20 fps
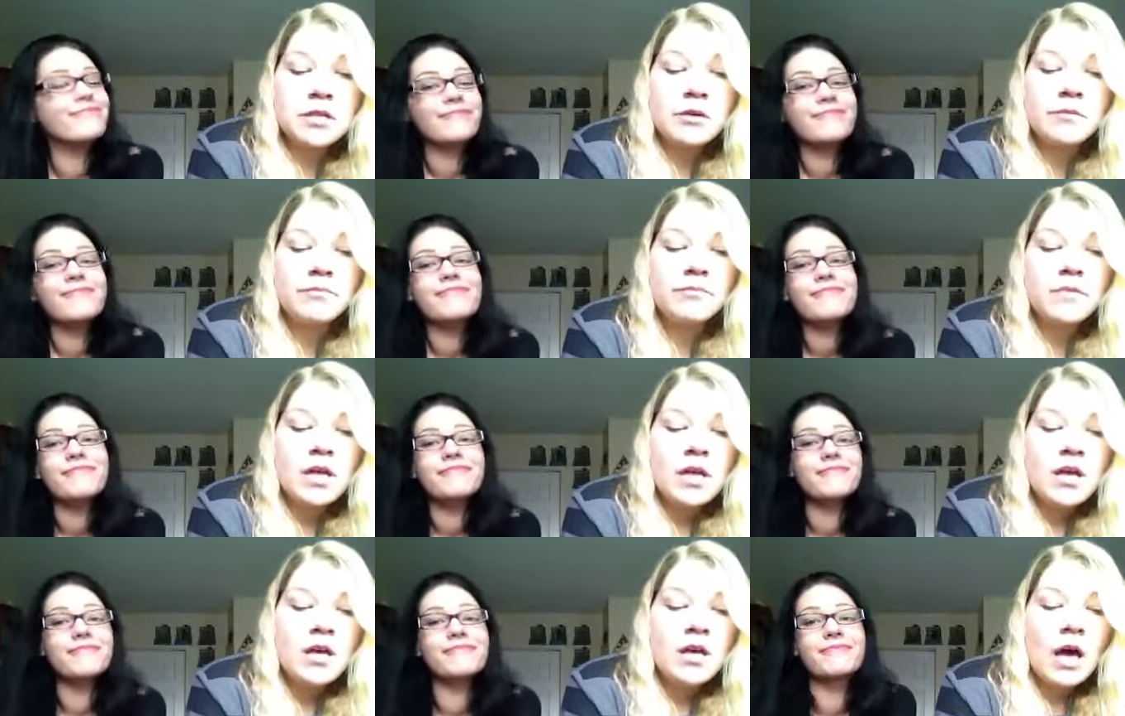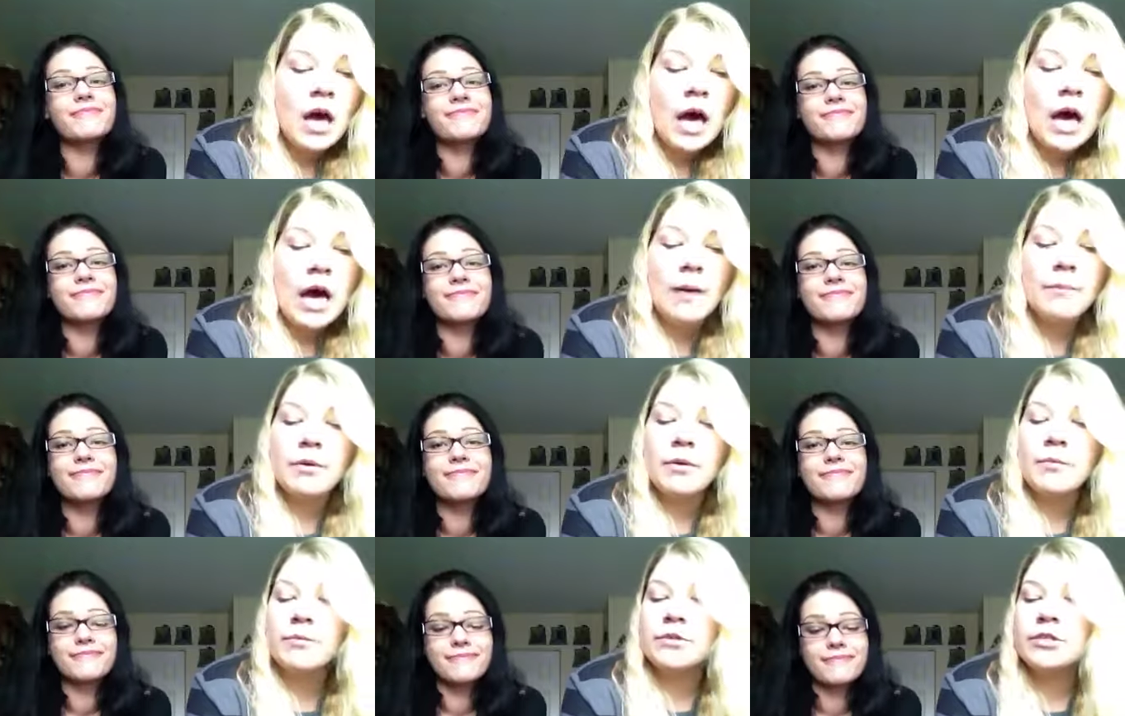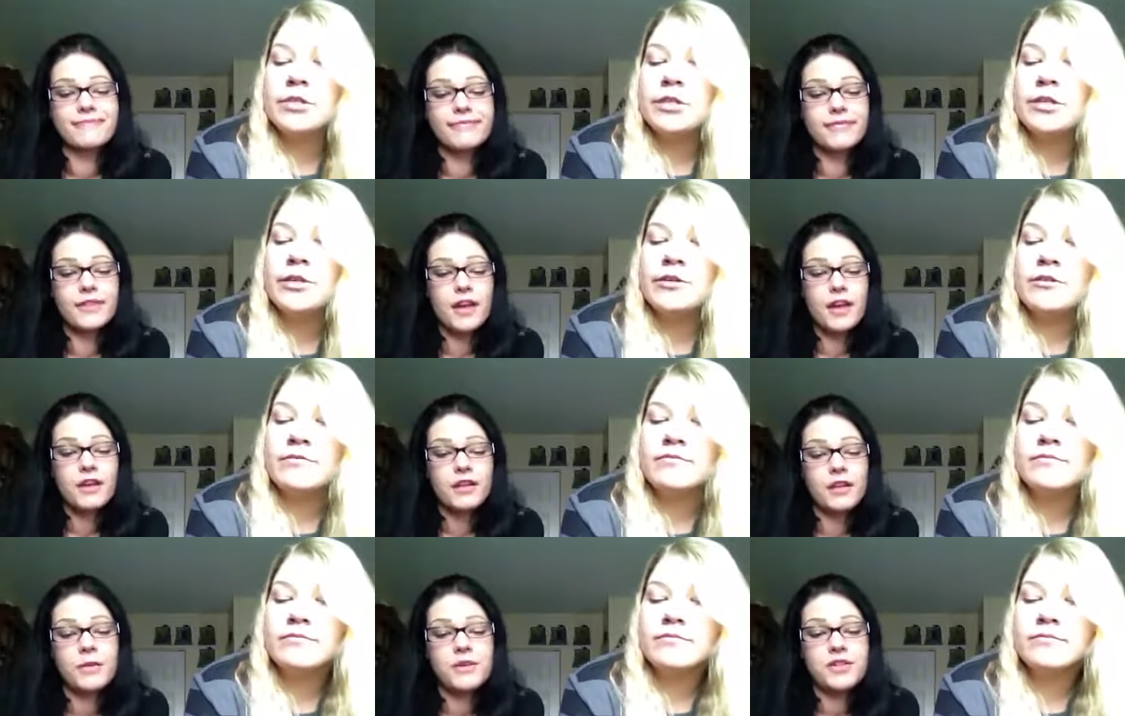Speaker 1: So, mm -hmm. um, number
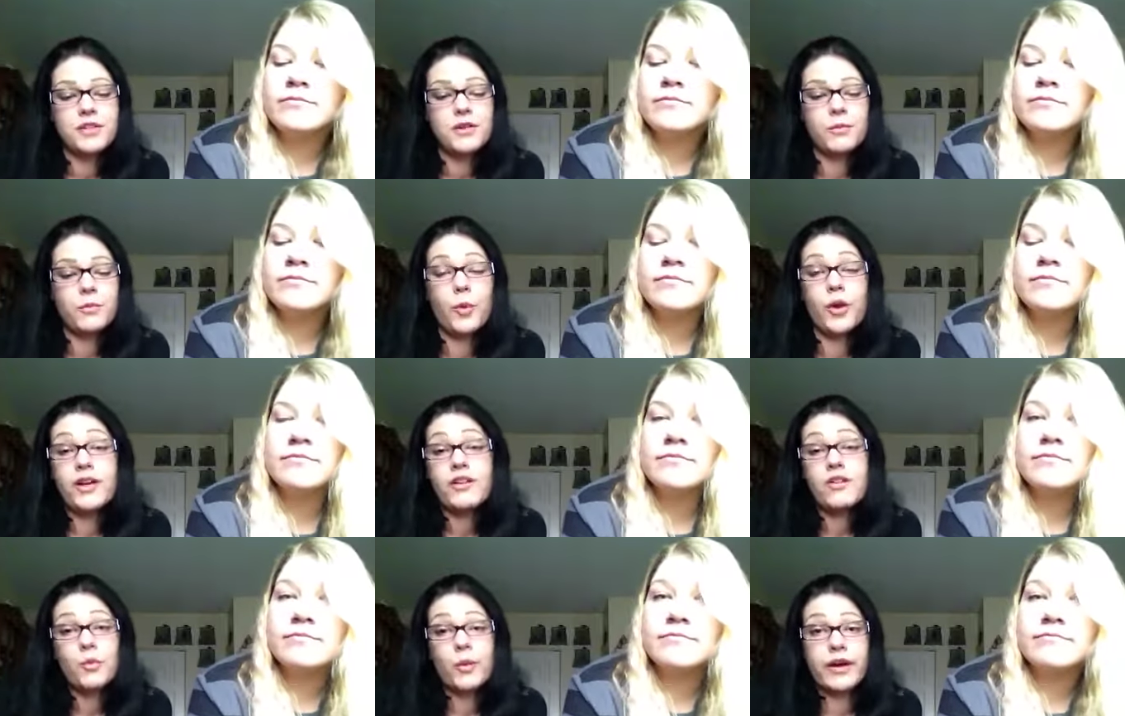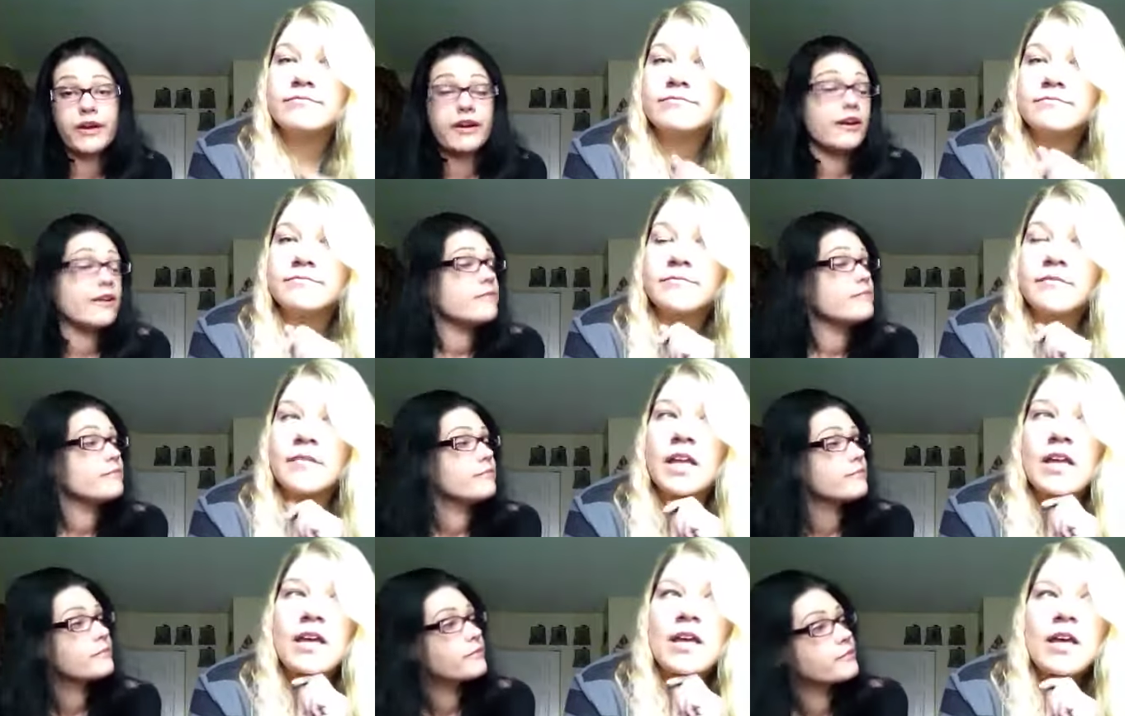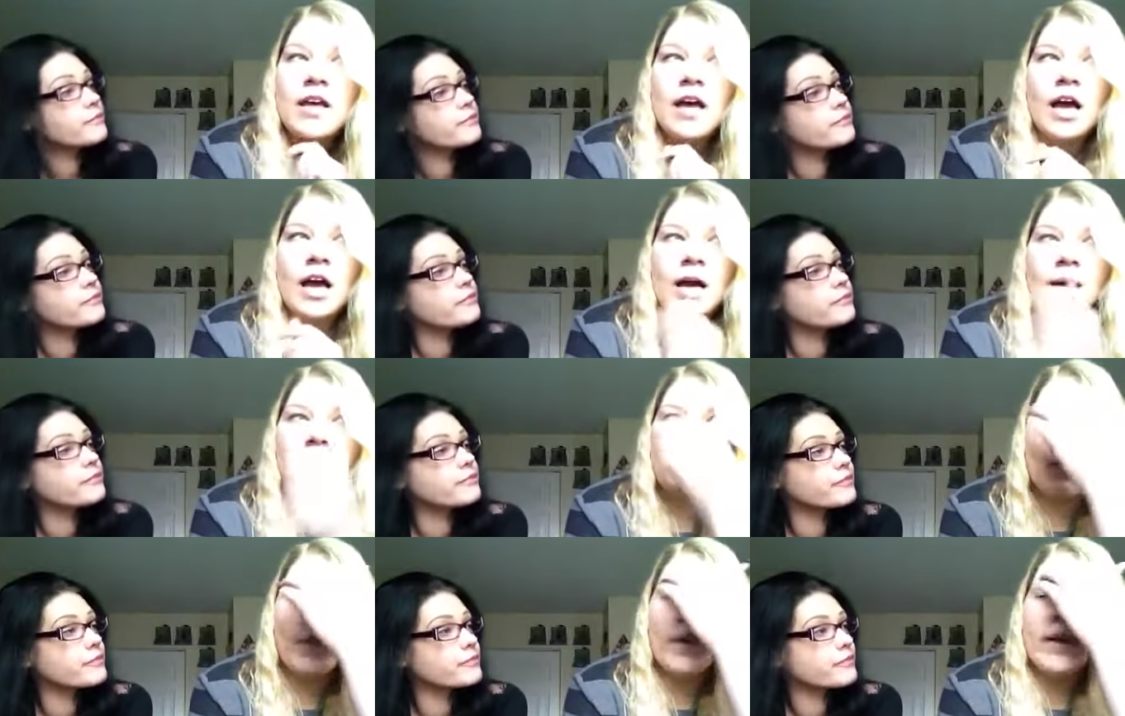two. Number two, what is Wicca?
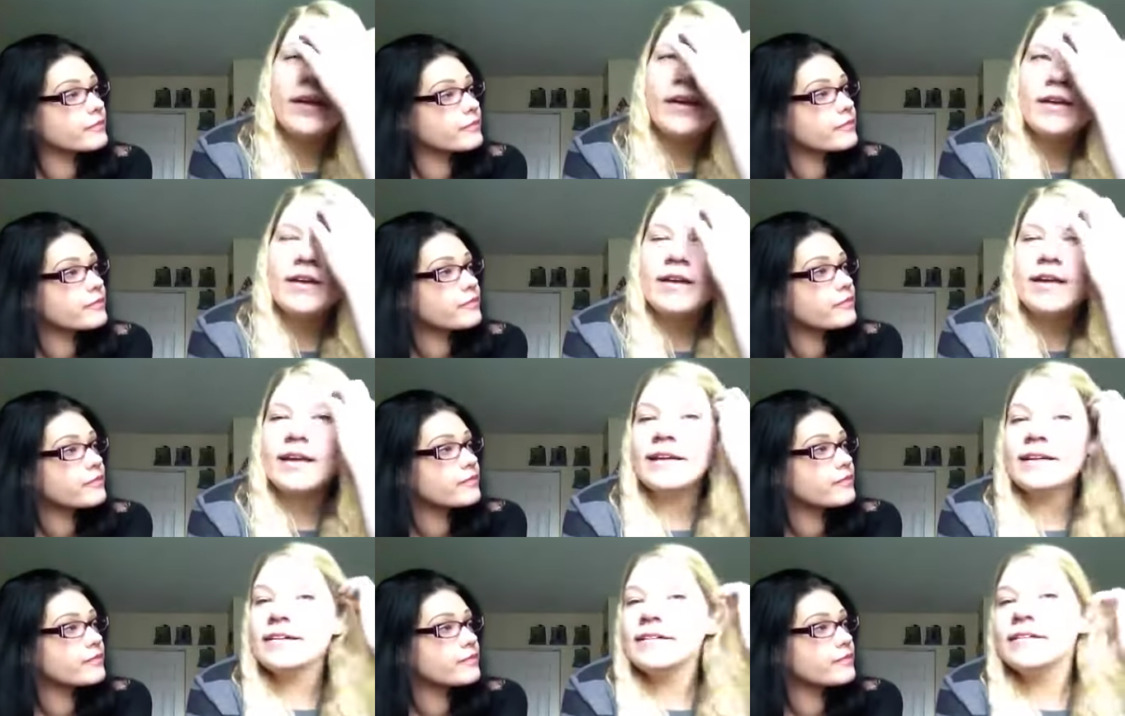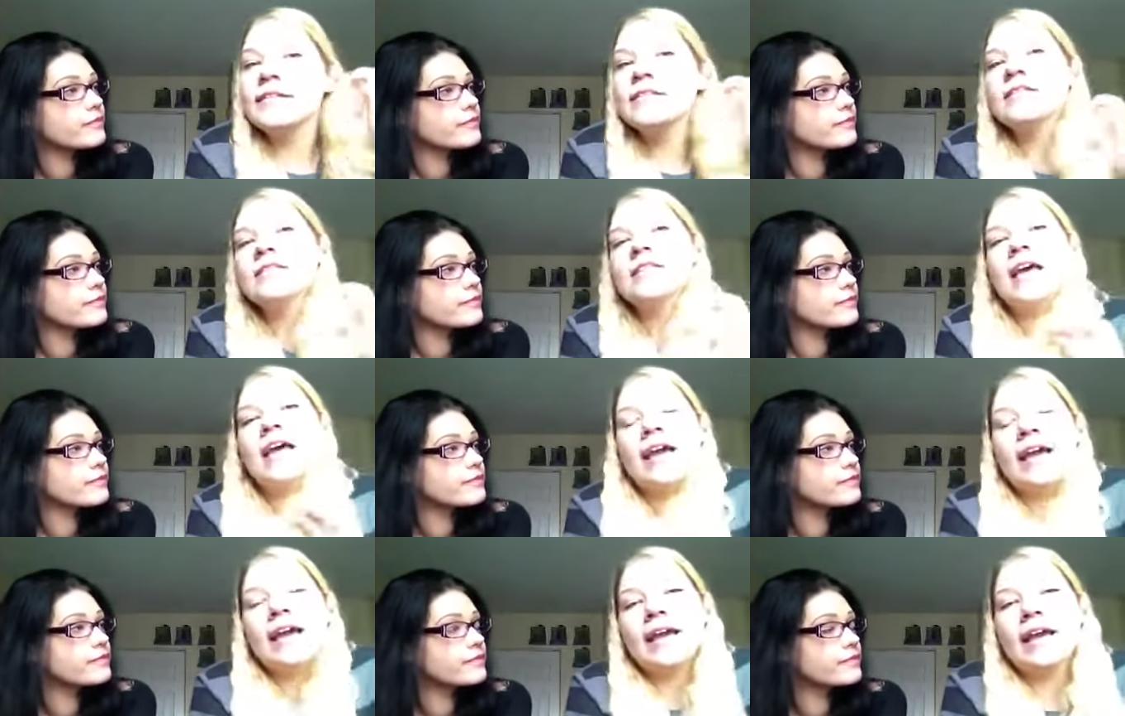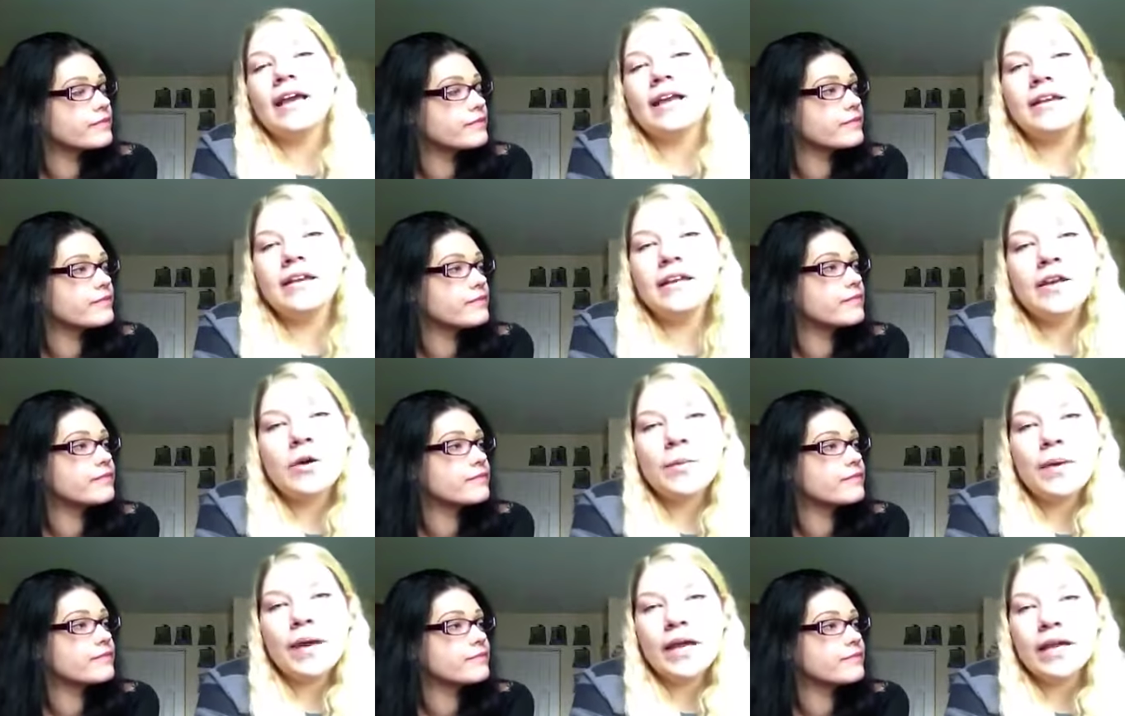Um, Wicca is a
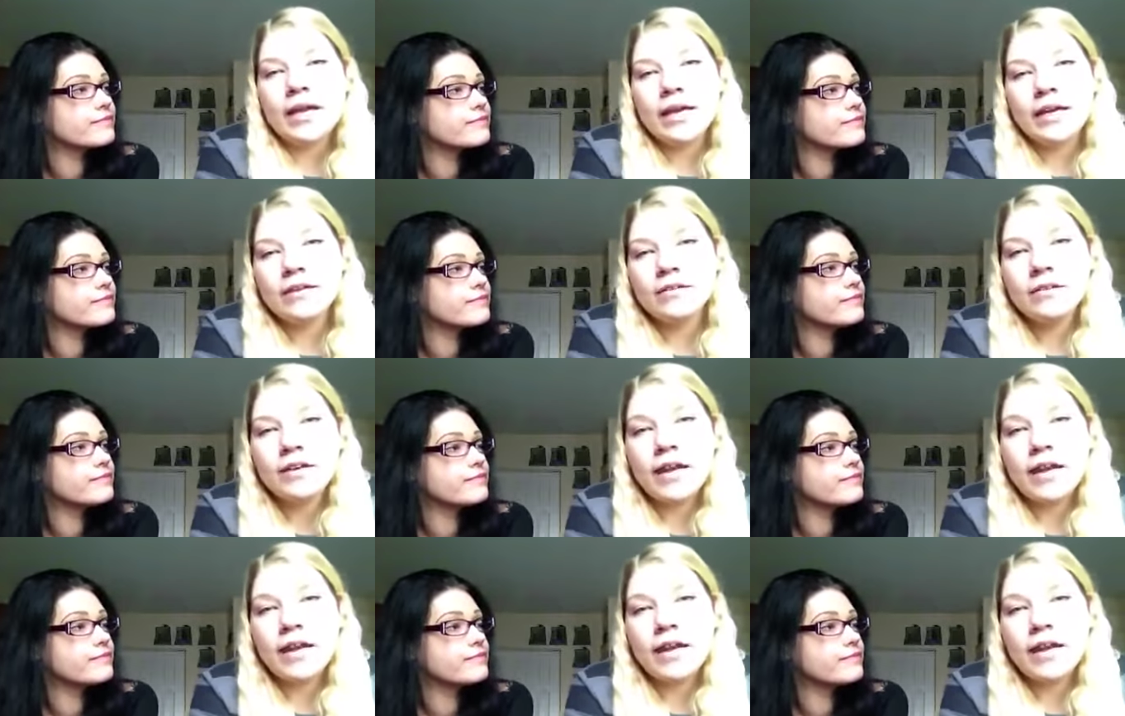neo-pagan